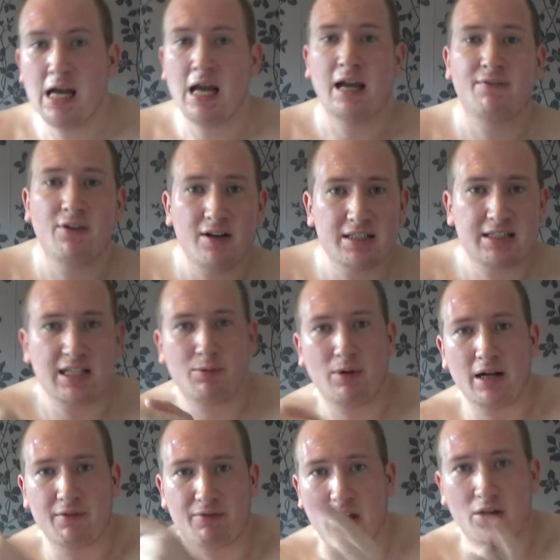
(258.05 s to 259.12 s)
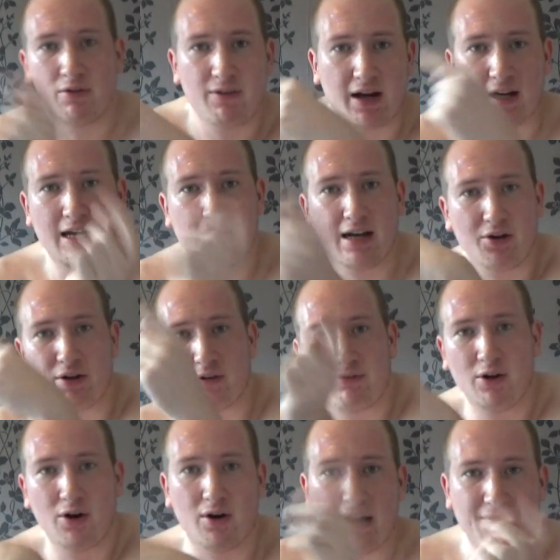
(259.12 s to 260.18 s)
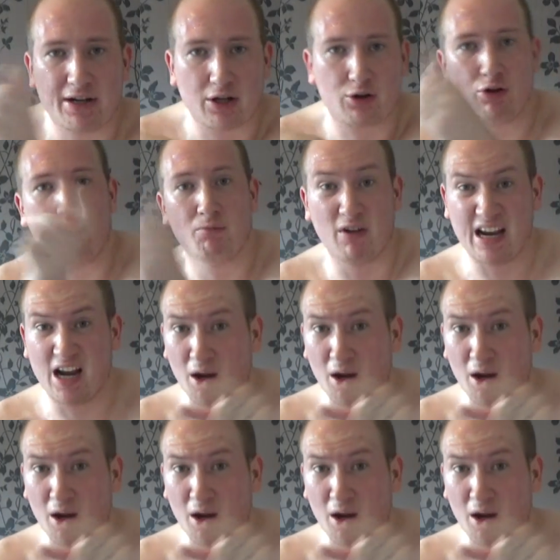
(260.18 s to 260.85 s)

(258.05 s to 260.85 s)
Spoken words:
if I see one of you fucking on the floor having a coronary,